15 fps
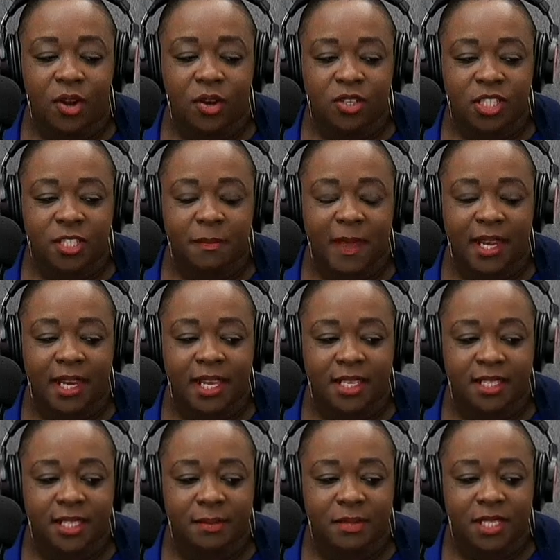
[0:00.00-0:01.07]
spending
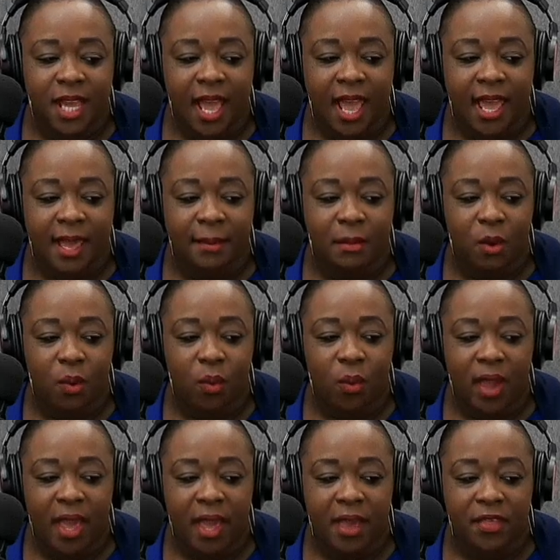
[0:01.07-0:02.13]
some time
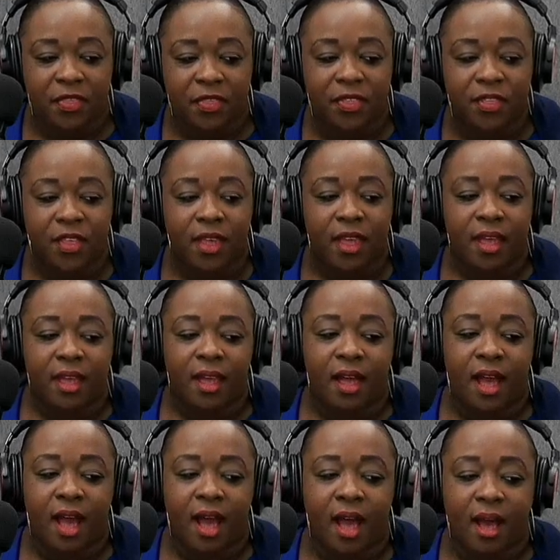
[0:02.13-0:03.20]
with
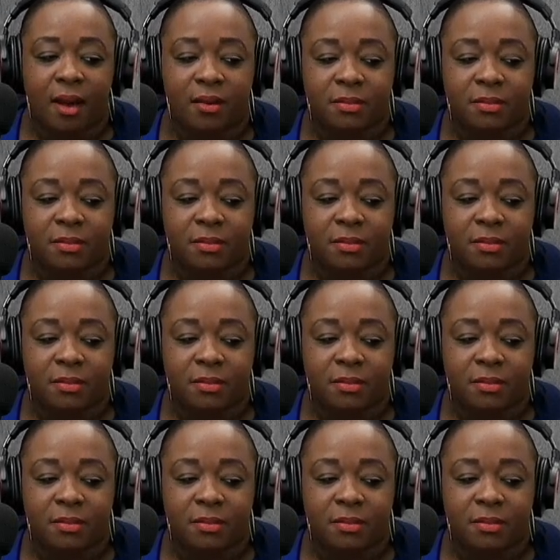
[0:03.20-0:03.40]
my